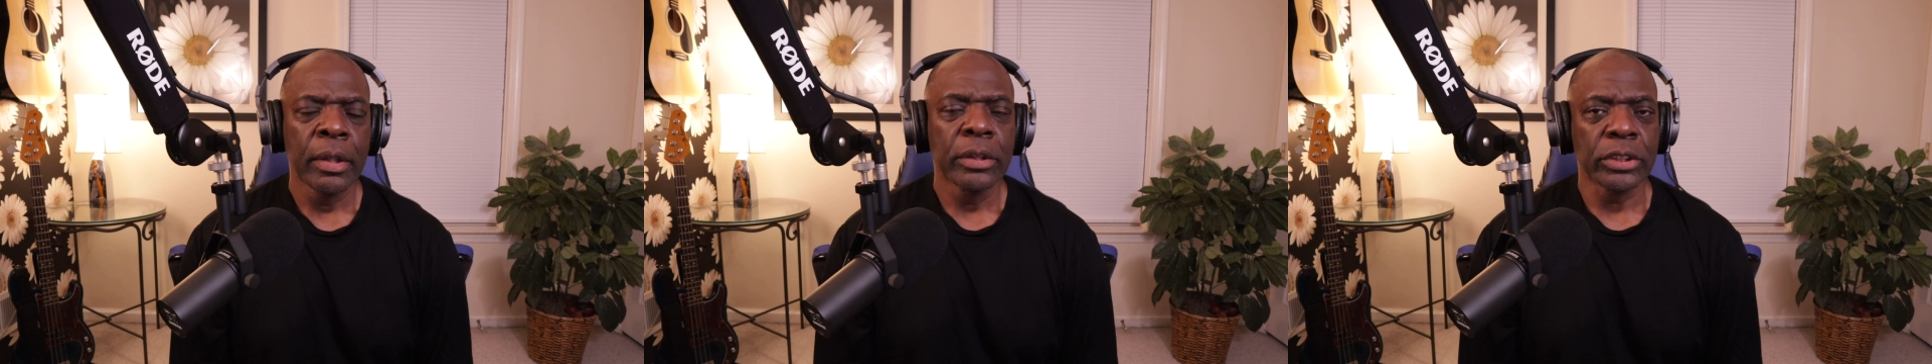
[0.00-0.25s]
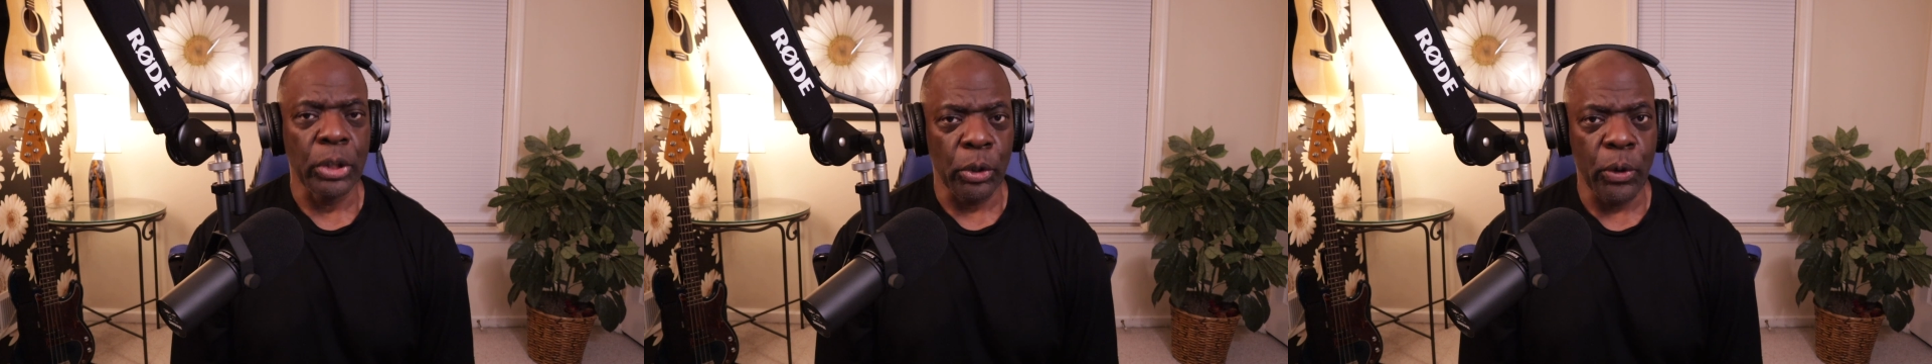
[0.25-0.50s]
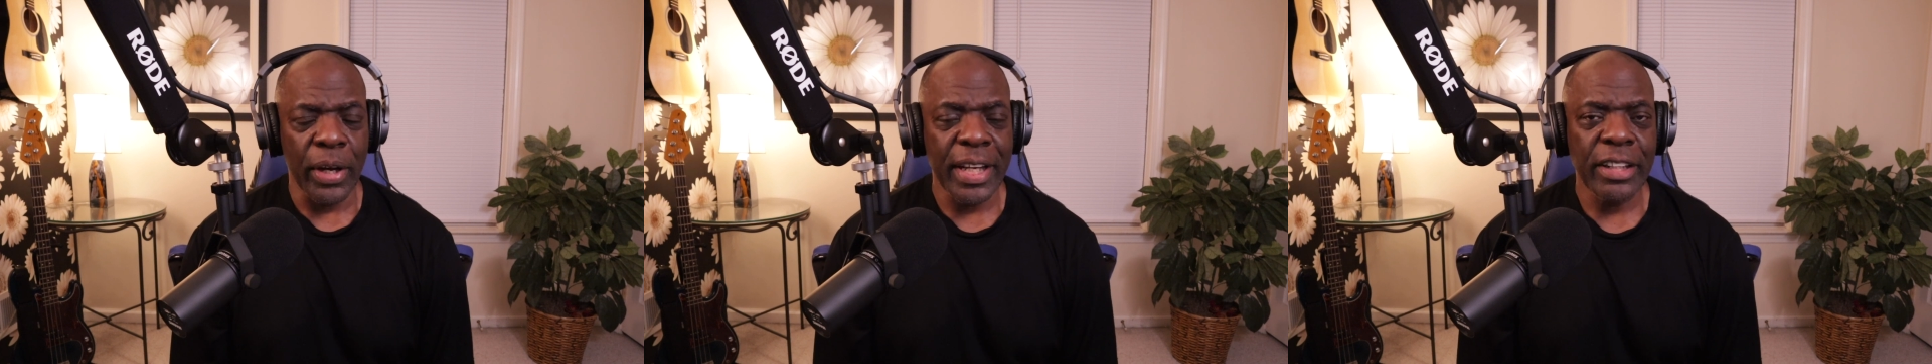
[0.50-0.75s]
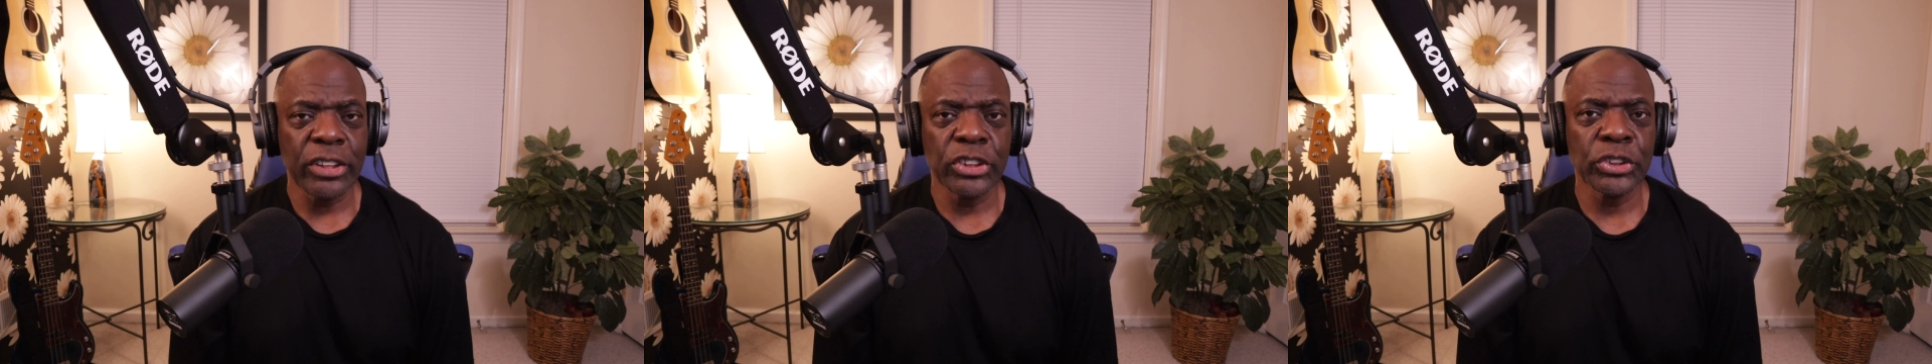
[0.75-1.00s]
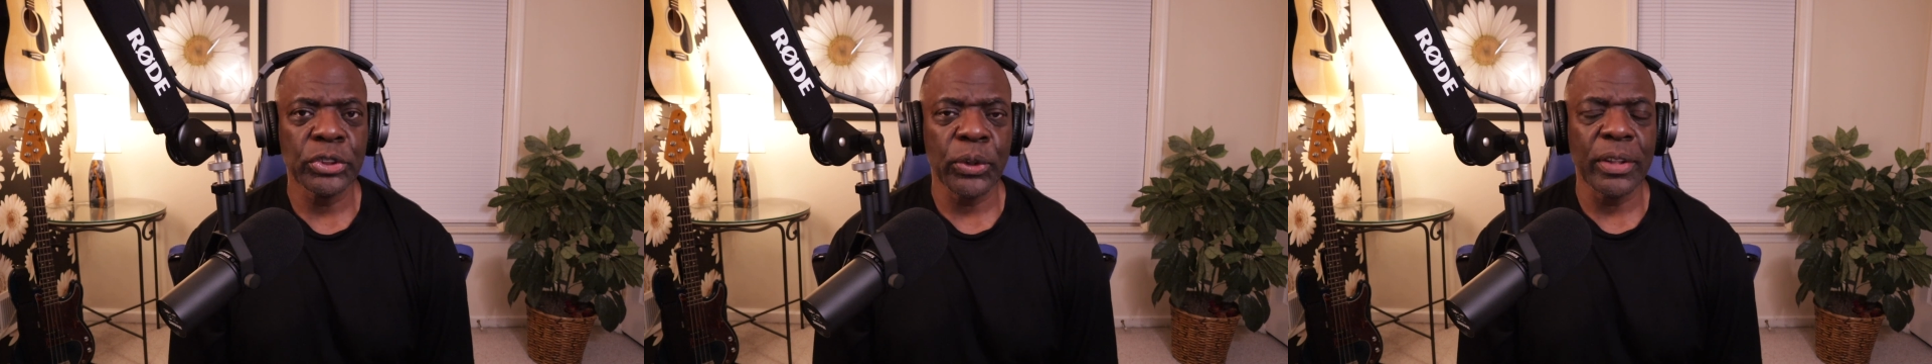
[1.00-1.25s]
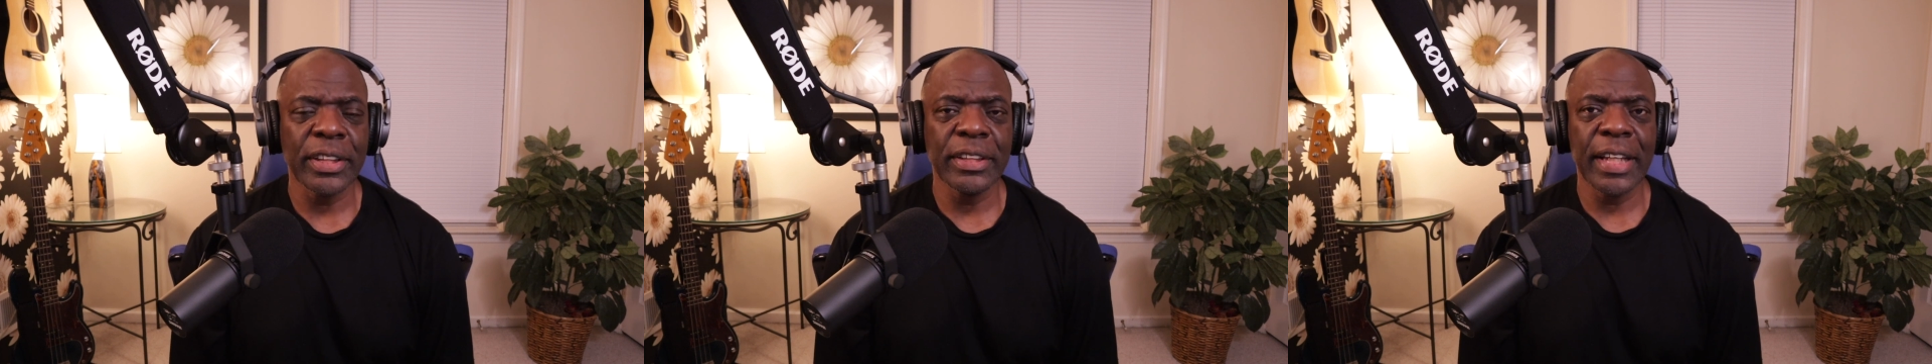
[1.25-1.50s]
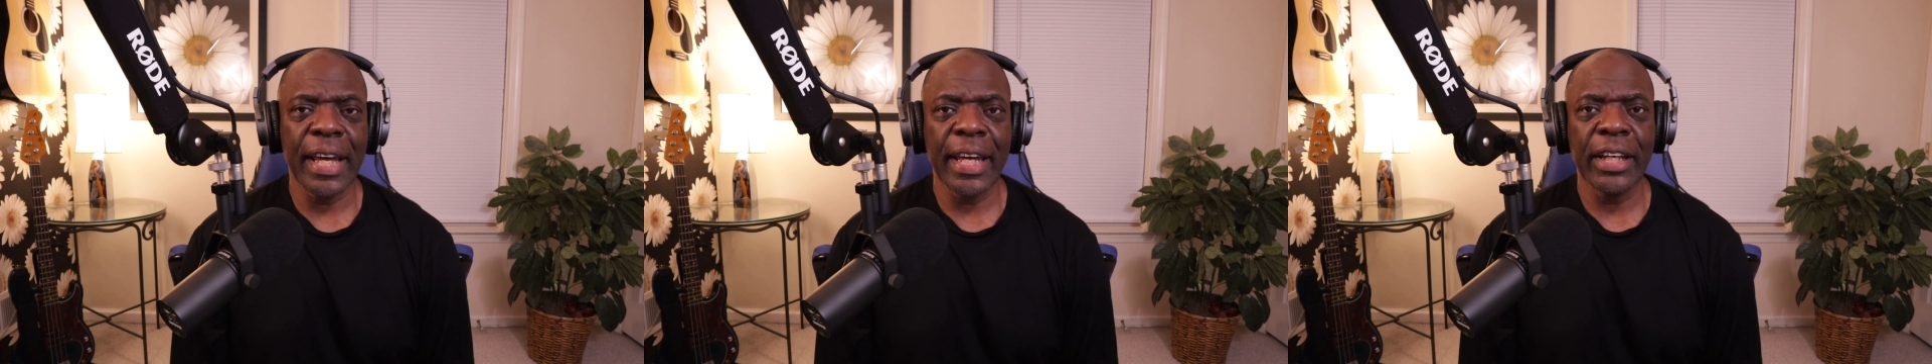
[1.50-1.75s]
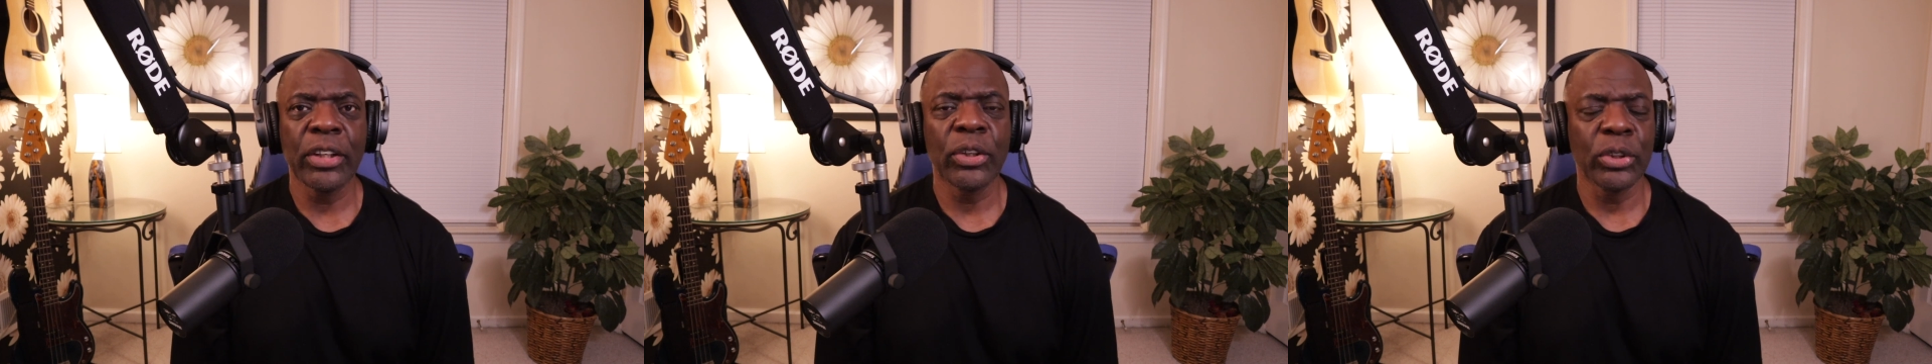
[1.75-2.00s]
So go ahead and enjoy the
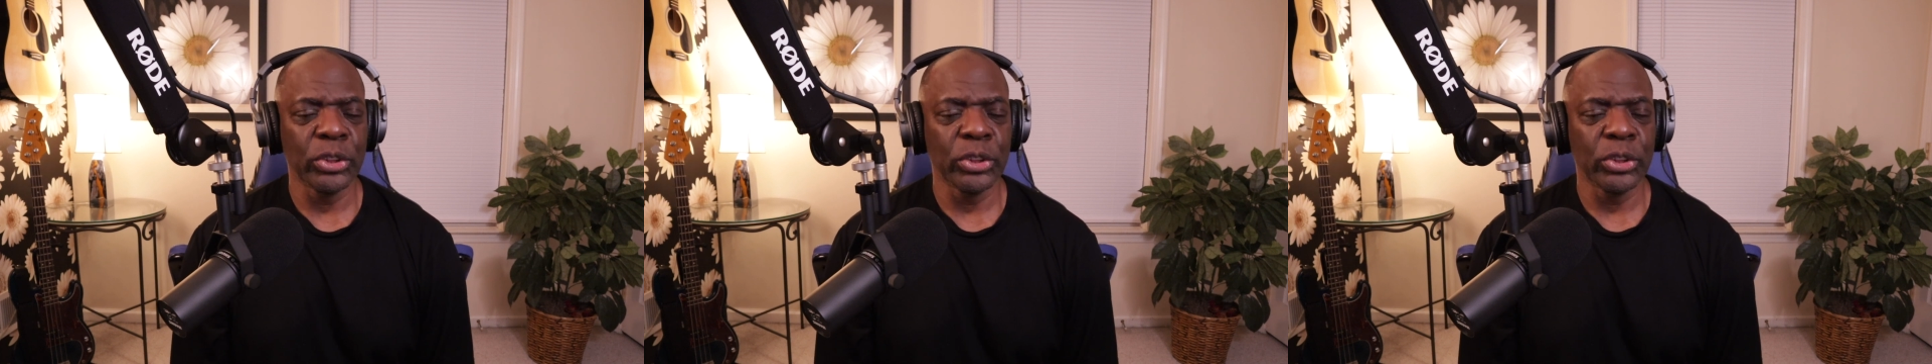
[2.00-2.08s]
day.